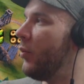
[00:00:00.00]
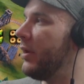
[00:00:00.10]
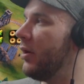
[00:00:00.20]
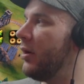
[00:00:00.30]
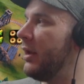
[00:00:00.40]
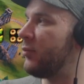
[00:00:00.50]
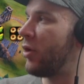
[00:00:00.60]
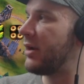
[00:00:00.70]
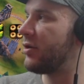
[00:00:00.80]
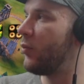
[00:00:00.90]

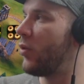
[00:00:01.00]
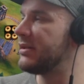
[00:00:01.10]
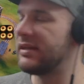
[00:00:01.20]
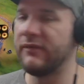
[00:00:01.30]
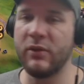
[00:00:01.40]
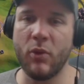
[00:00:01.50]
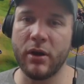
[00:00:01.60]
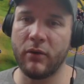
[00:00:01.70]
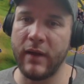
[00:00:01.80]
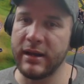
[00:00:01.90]
We're at turn
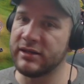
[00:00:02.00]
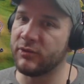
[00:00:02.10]
171 already,